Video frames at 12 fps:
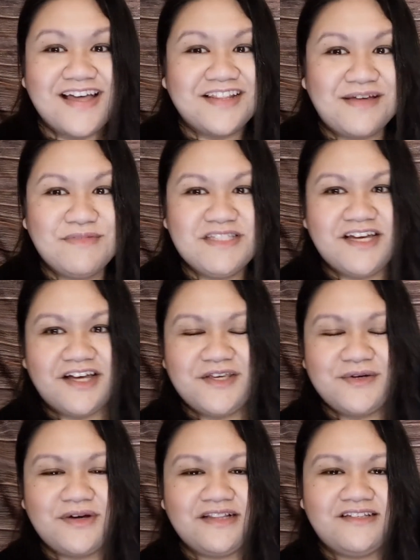let me tell
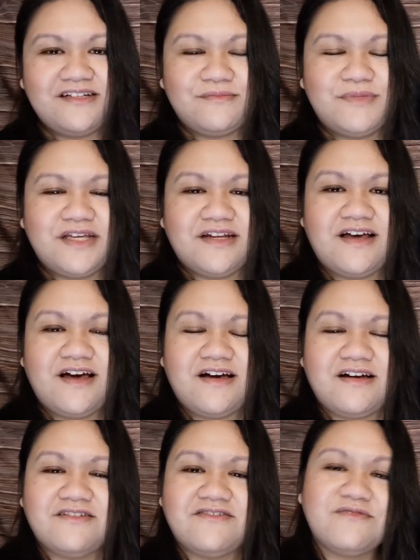you a little bit
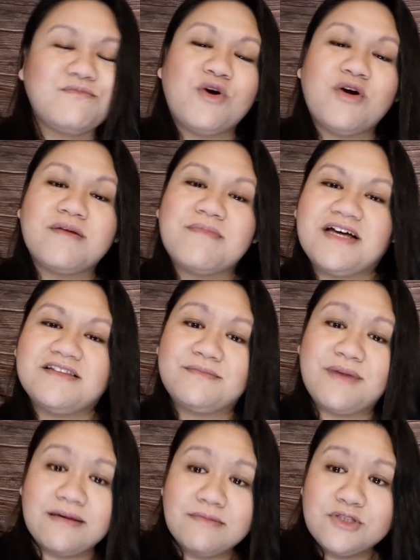uh, more about the
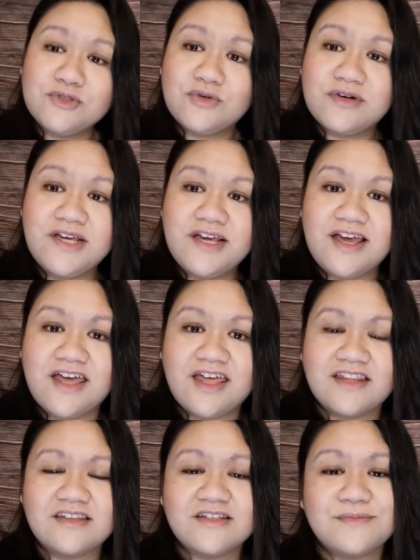Bible story
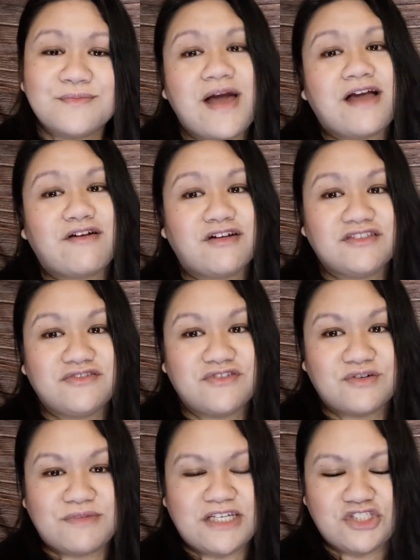and some background
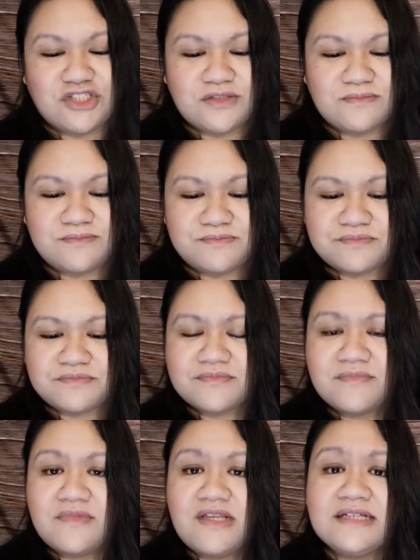information.
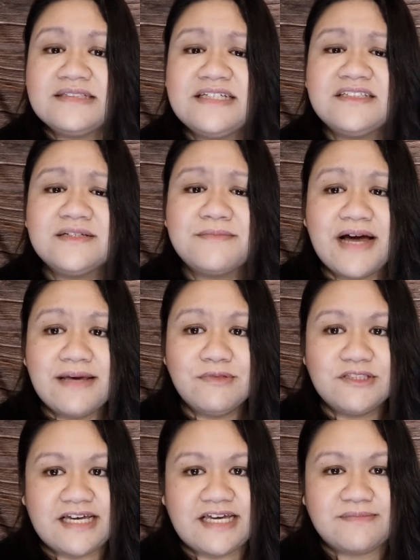See, in the
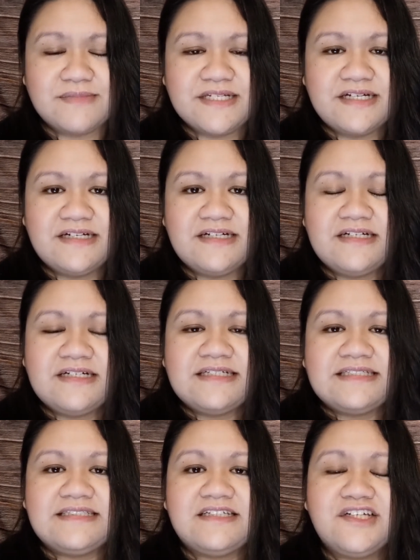Bible times,
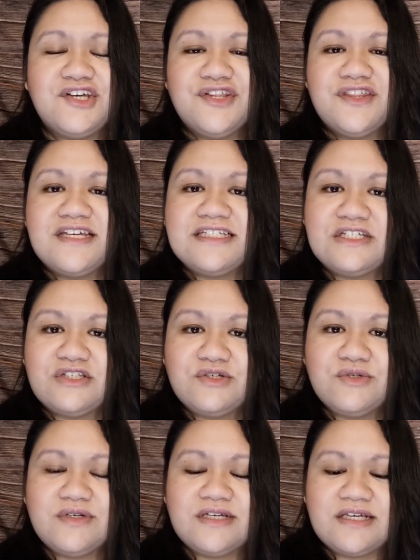the good thing to
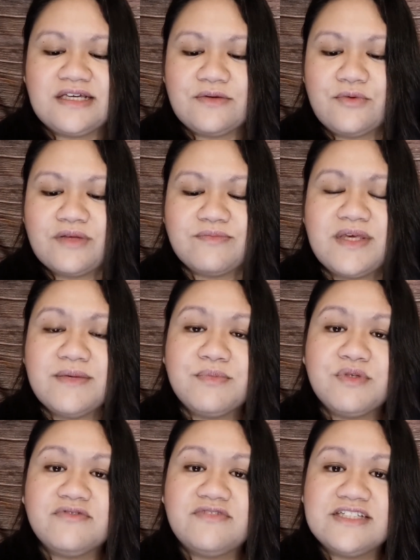do when
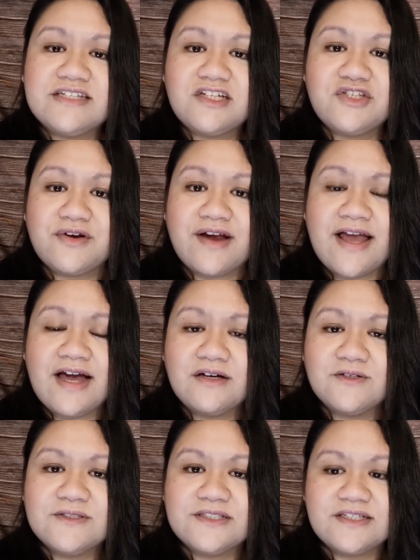people visited your
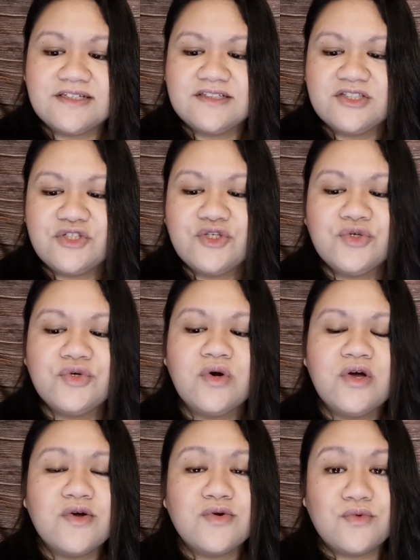house is to
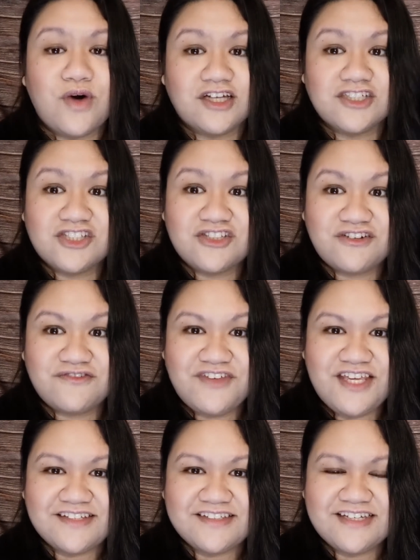wash their
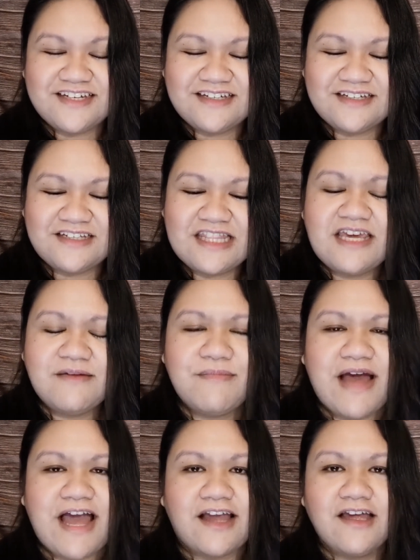feet. Think
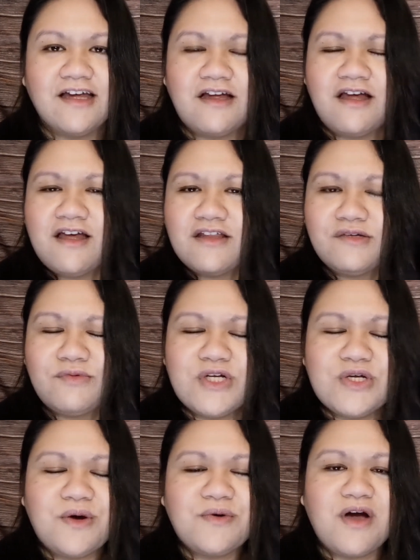back. There were
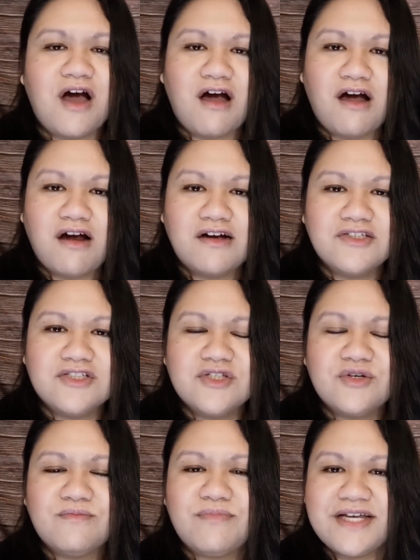no cars,
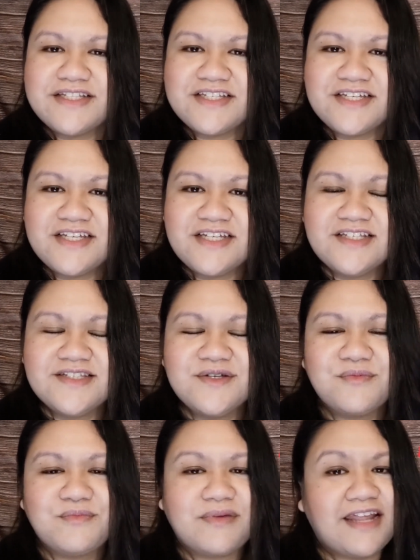no buses,
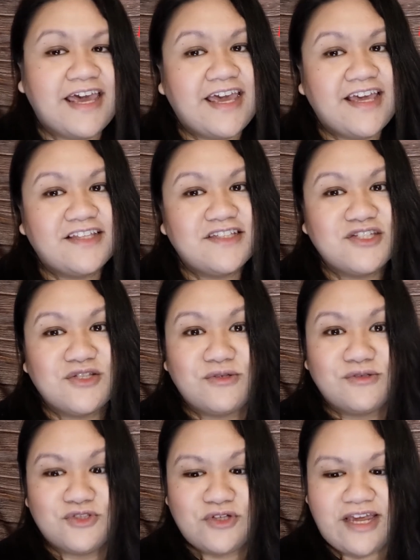no planes,
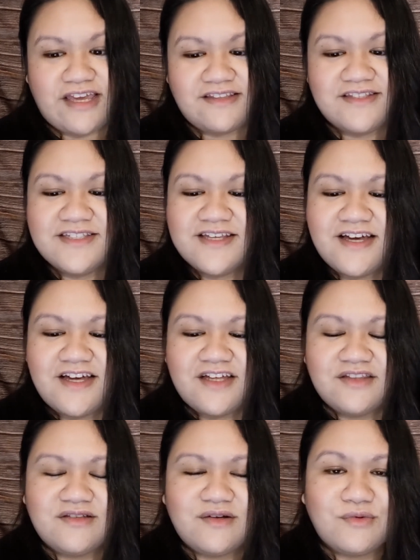no trains.
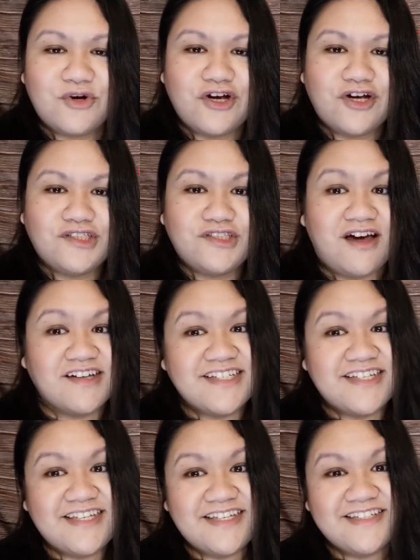There were
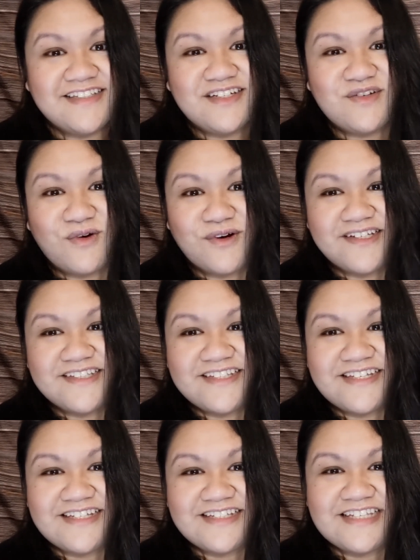donkeys and
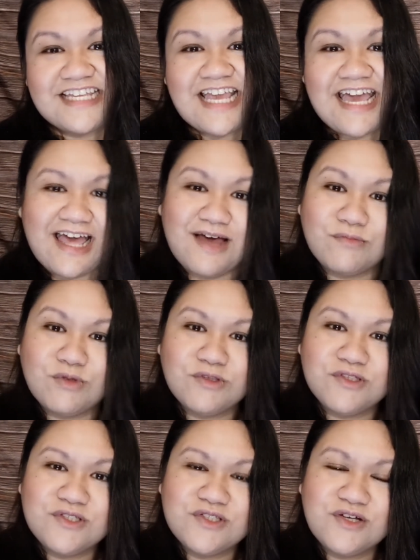horses and
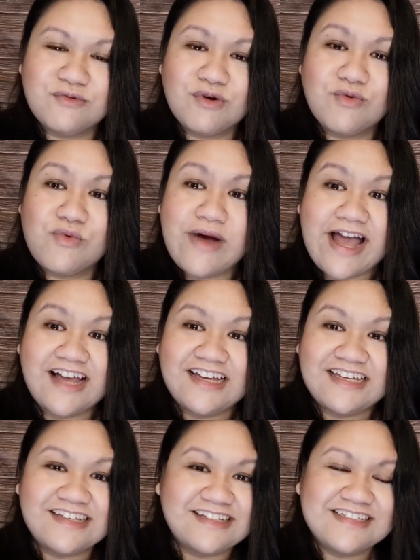camels. There were
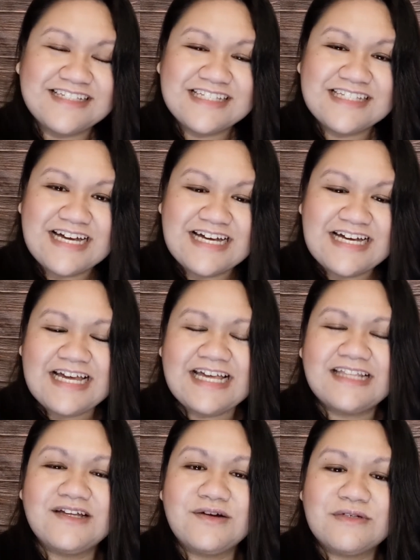wagons.
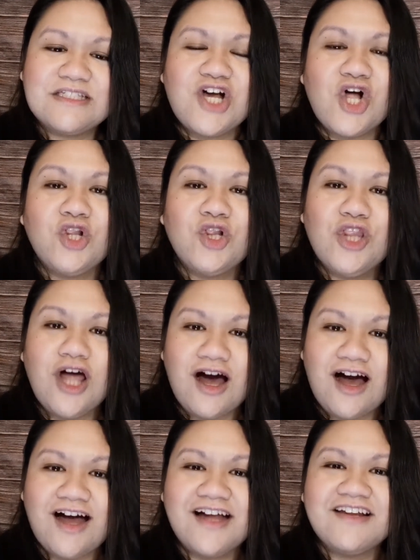And there was a
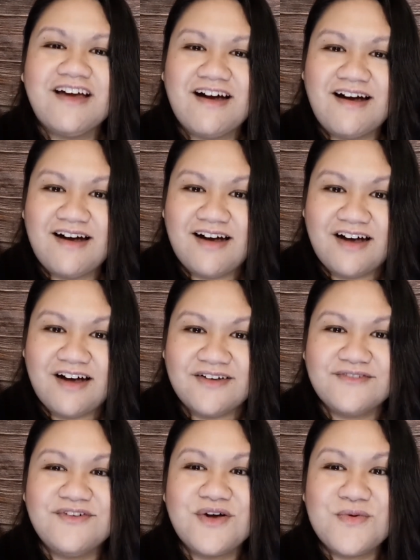lot
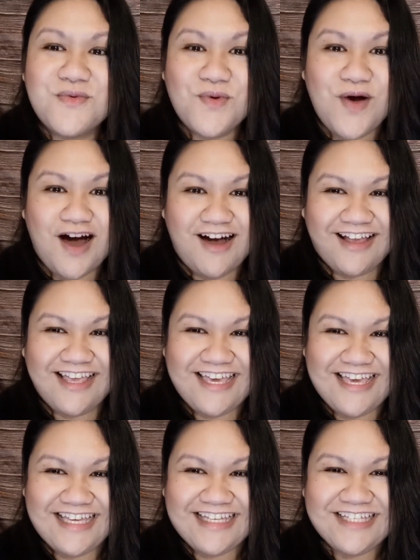of
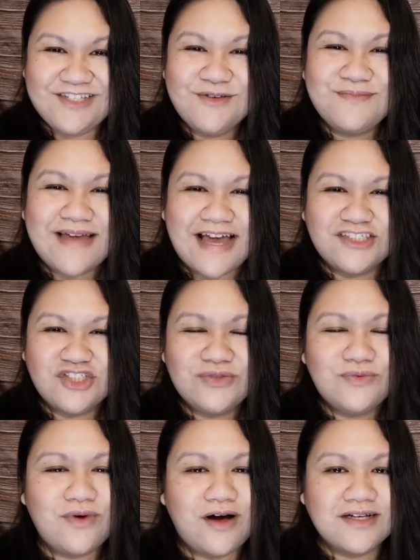walking. Can you
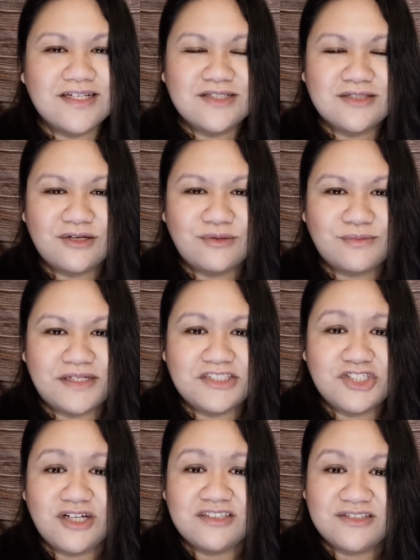imagine walking so
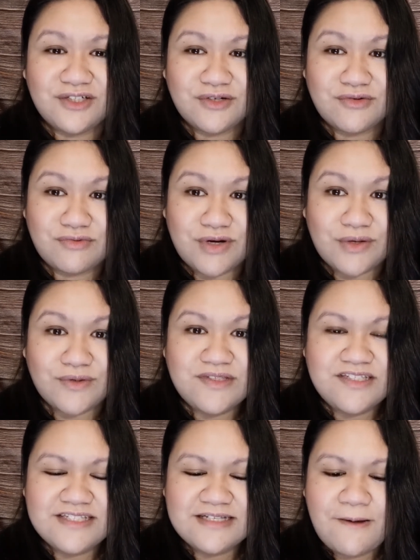much on dirt
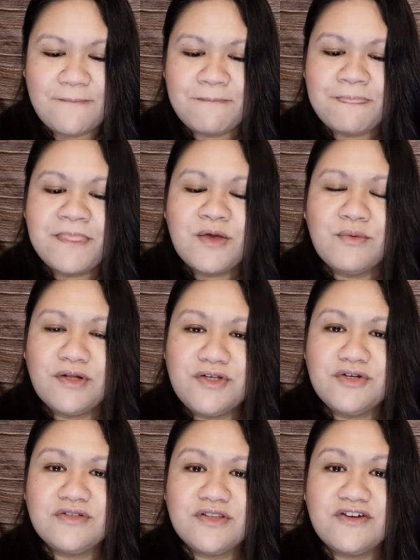roads? Well,
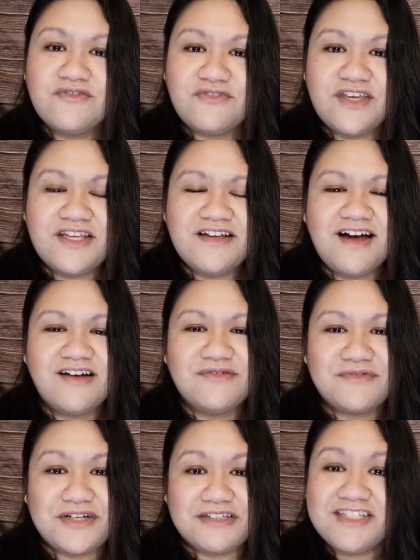your, their feet
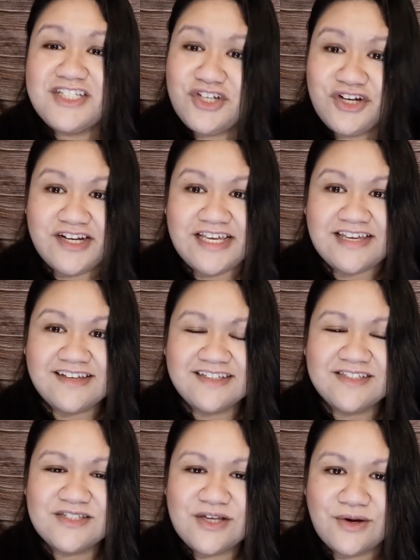got really dirty.
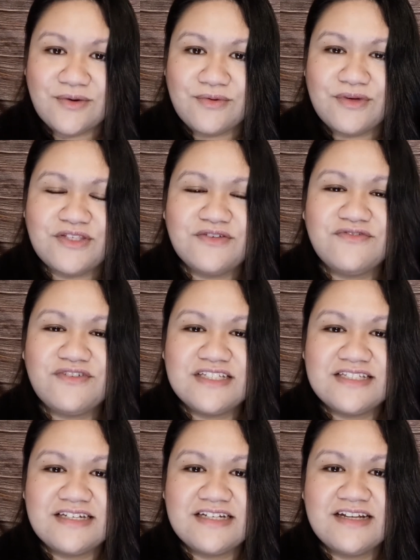So, when you
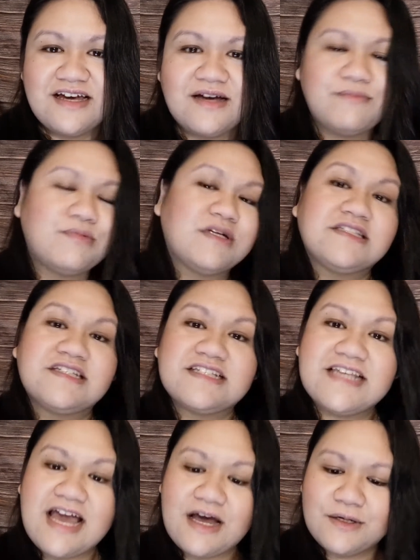visited a
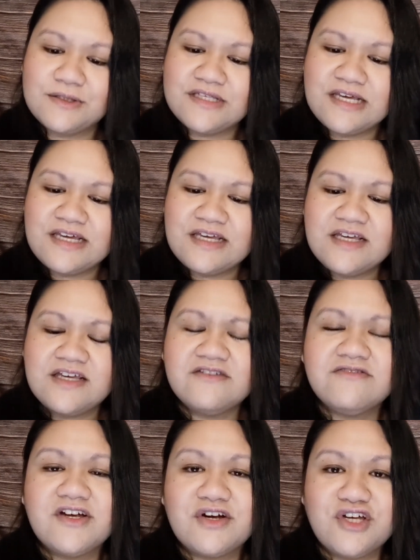person's house,
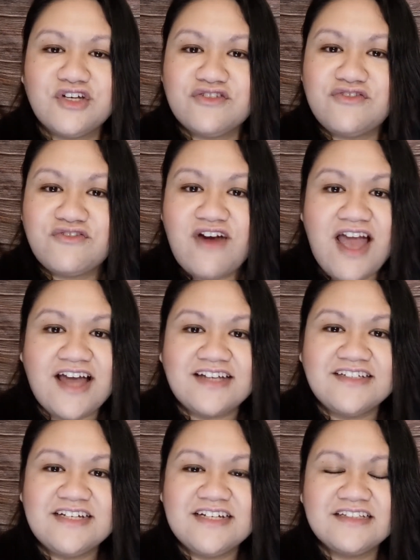if they're a good
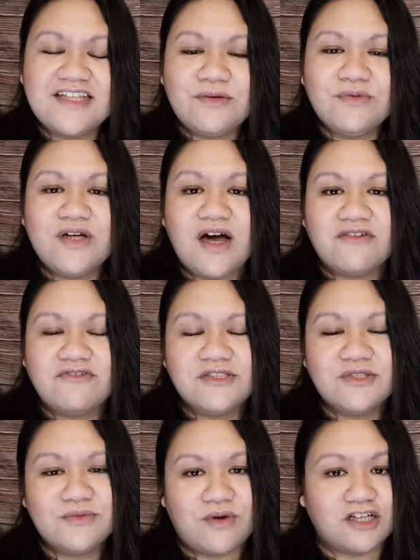friend, they would offer
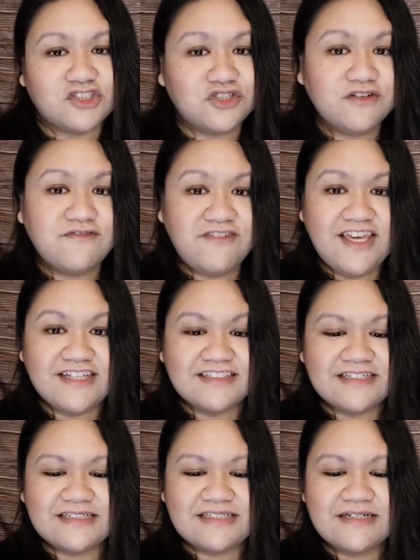to wash your feet.